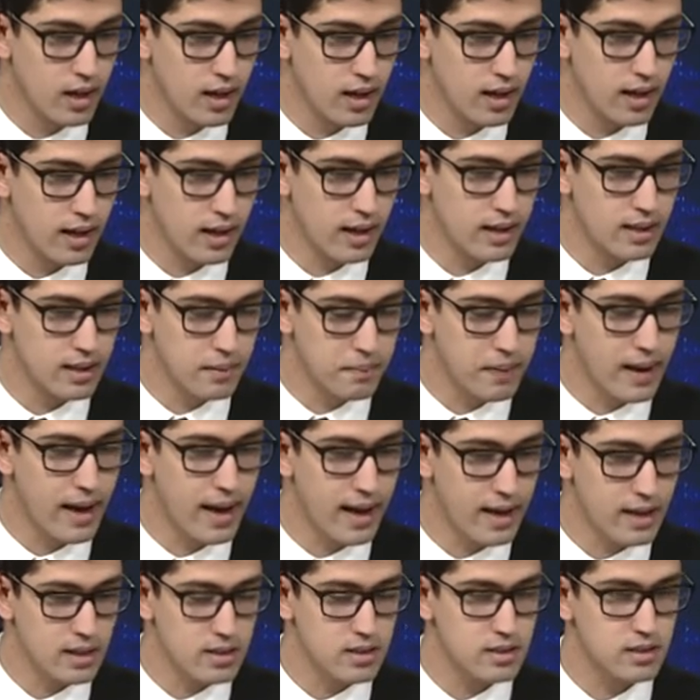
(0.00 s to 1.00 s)
In the
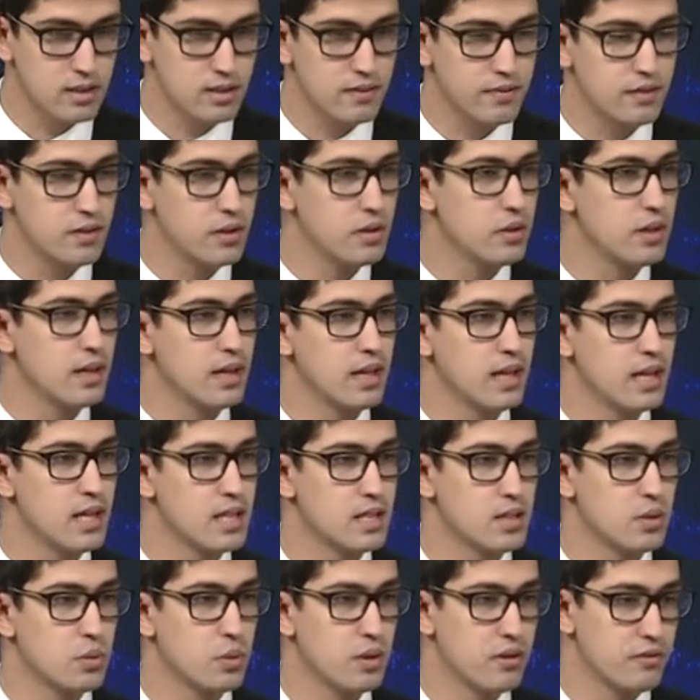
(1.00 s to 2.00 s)
past few
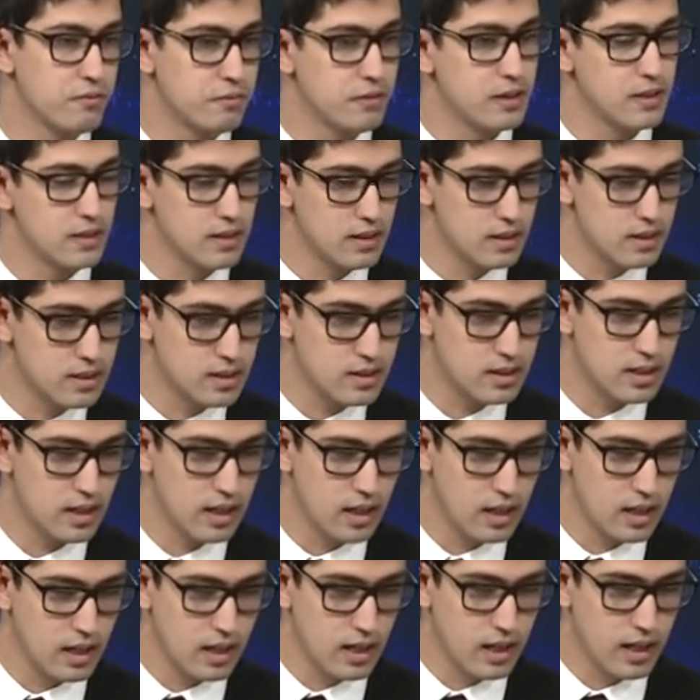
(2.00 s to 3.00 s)
years, we've witnessed
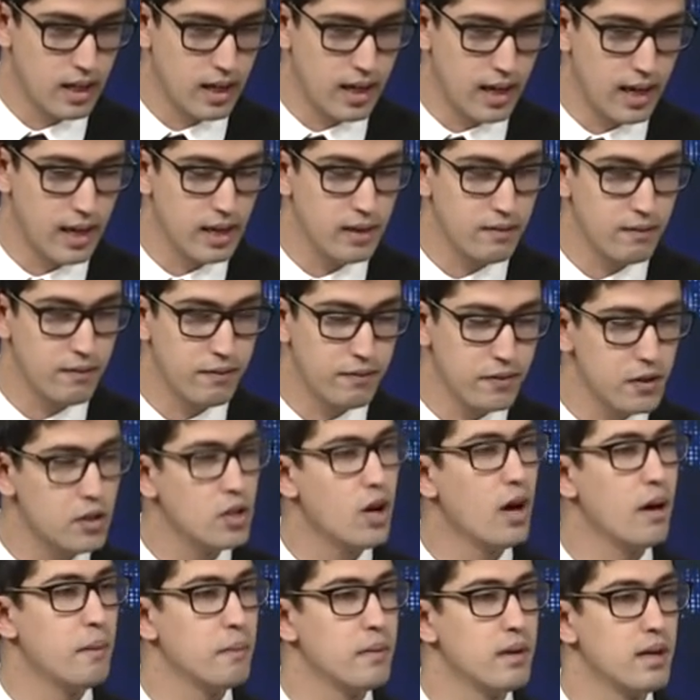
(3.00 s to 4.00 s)
a
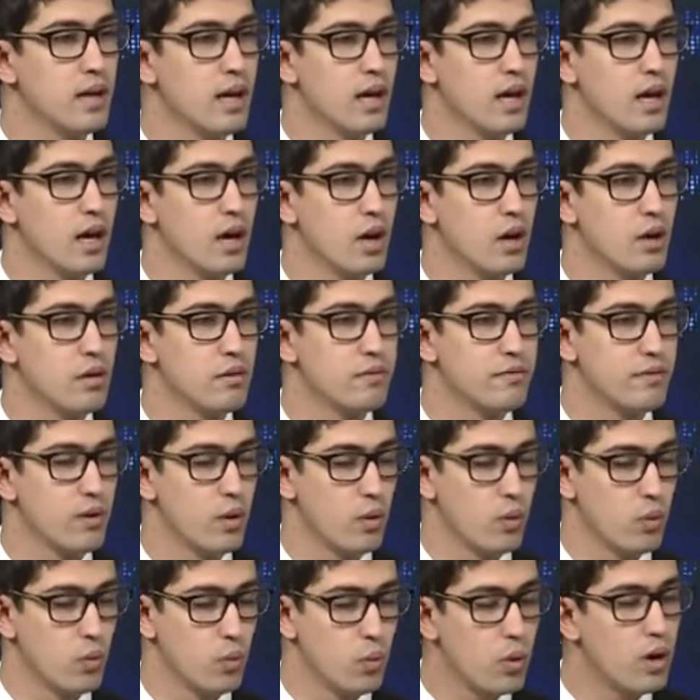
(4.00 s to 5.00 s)
phenomena of
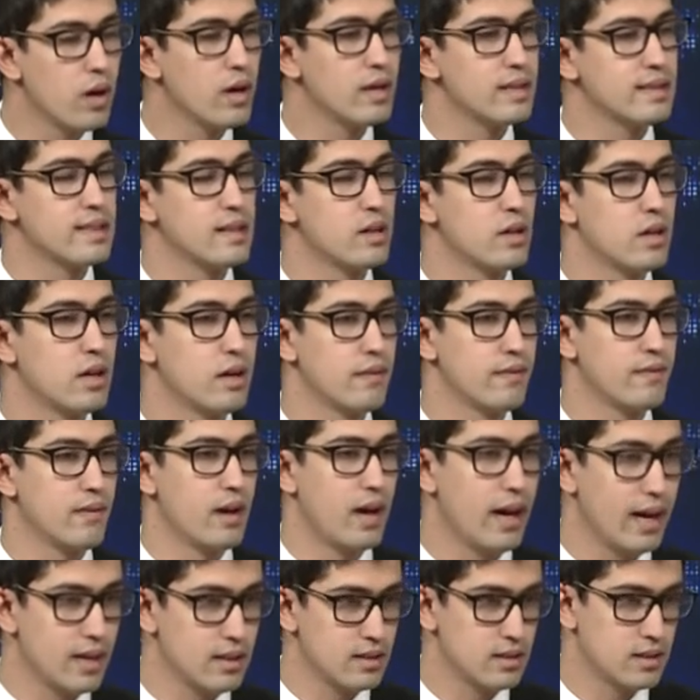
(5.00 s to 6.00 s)
wildlife
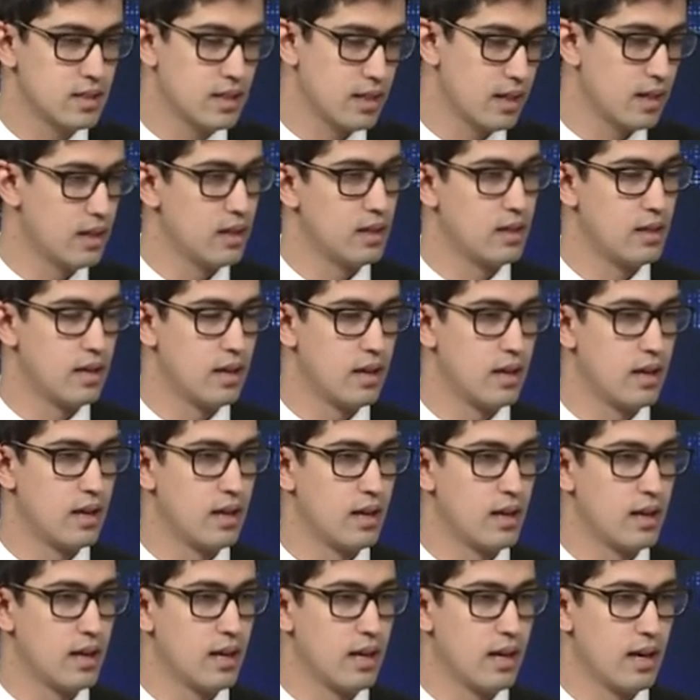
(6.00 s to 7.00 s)
hunting
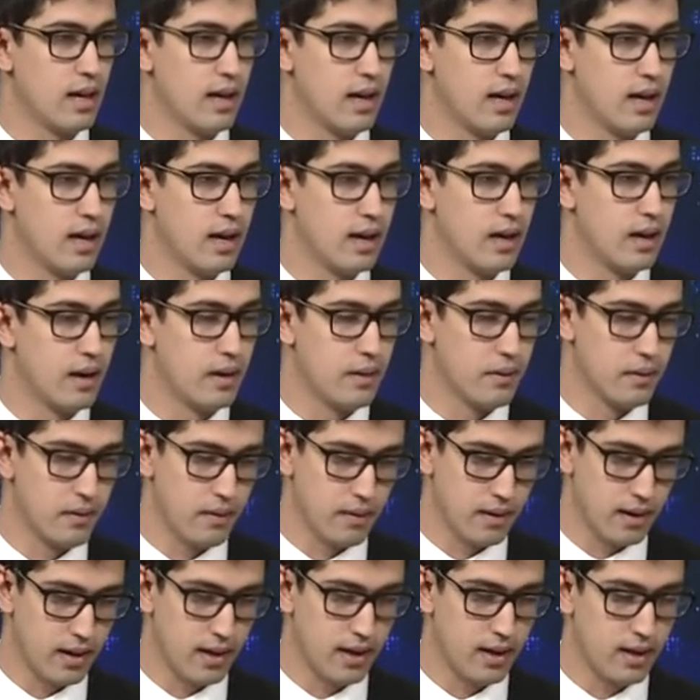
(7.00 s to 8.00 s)

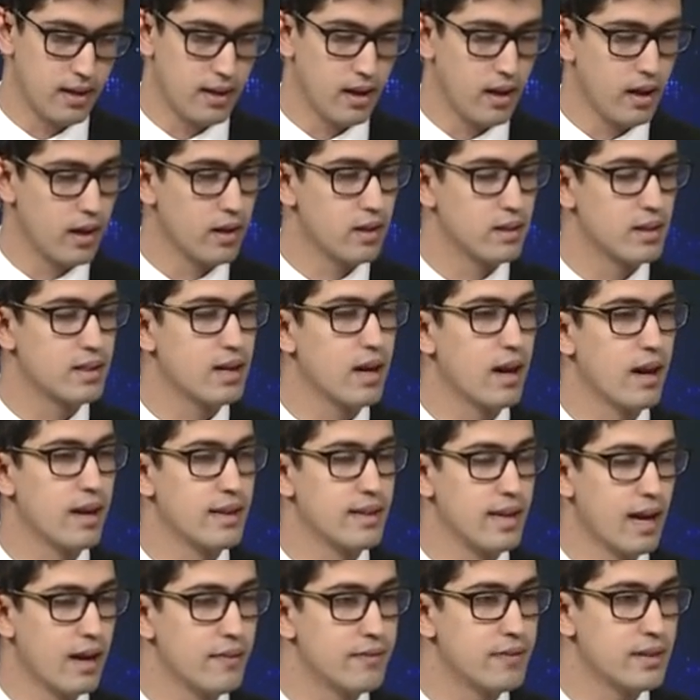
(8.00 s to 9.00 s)
in
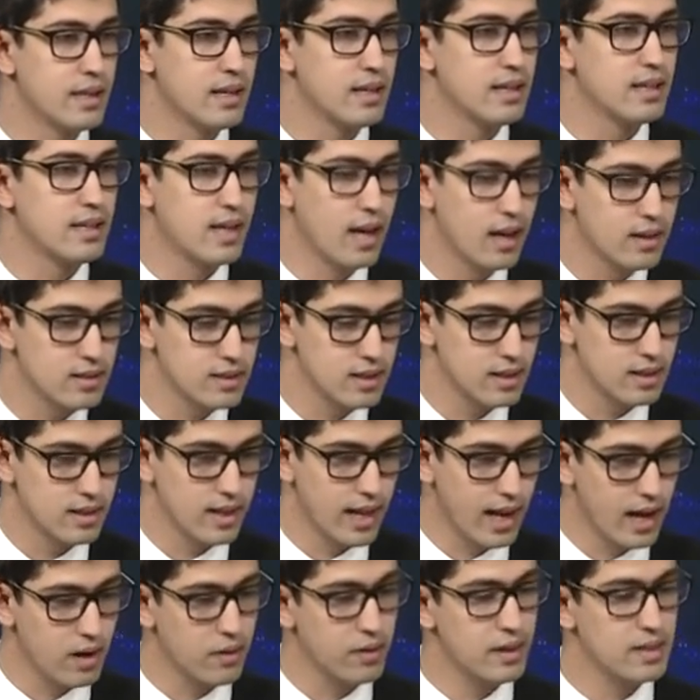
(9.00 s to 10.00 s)
the African
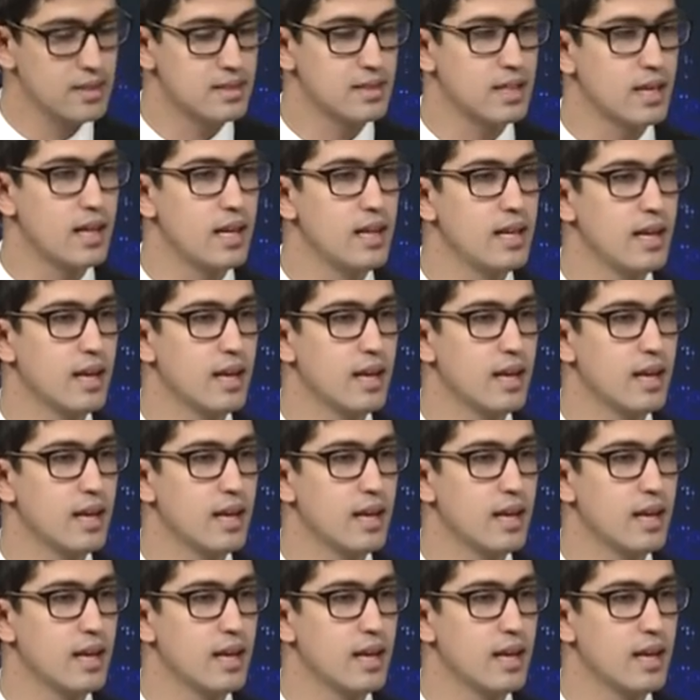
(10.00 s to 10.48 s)
continent. How is Kenya